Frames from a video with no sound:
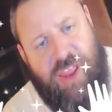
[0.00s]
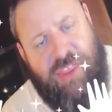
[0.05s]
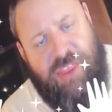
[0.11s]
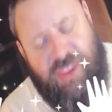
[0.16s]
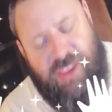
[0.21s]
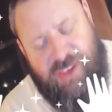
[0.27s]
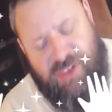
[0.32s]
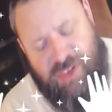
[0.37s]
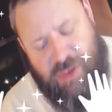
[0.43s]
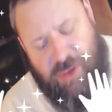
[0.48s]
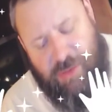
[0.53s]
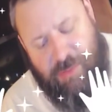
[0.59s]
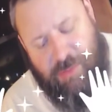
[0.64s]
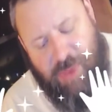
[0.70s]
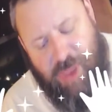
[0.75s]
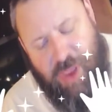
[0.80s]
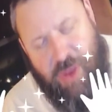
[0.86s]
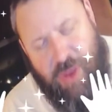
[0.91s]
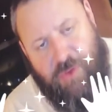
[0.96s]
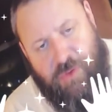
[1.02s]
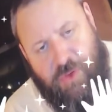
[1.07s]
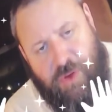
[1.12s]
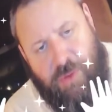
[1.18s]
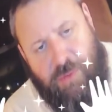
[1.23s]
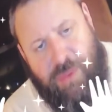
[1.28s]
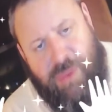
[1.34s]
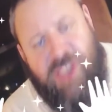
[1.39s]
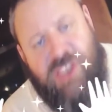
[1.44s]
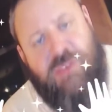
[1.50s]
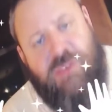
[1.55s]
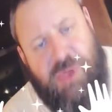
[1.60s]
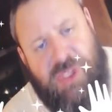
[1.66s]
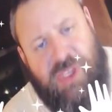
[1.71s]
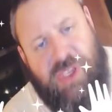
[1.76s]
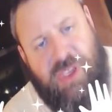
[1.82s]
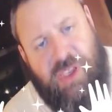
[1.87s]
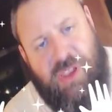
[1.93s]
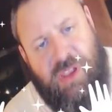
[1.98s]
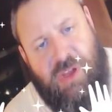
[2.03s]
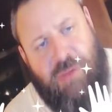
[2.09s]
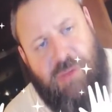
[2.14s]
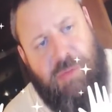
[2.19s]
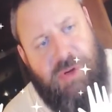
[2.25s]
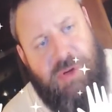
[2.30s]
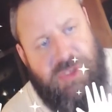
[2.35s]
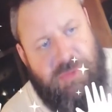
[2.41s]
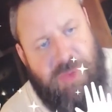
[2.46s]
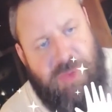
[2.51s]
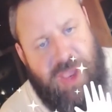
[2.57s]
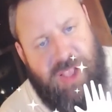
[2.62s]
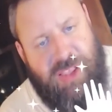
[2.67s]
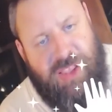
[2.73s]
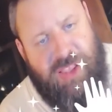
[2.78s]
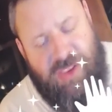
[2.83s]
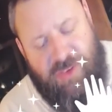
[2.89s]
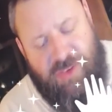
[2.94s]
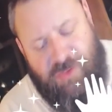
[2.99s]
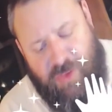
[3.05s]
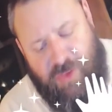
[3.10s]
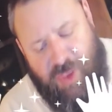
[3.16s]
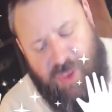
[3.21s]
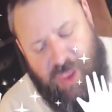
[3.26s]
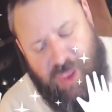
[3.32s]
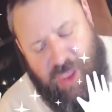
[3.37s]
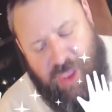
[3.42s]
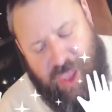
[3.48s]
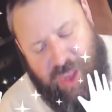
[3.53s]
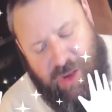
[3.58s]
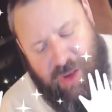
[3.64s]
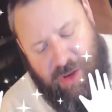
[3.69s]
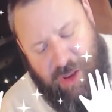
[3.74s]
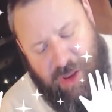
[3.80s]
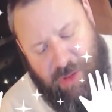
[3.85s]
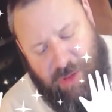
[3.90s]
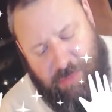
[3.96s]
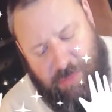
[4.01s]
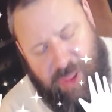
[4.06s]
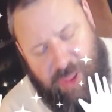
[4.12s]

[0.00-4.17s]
Yeah, we'll just leave it like this. Hands over America.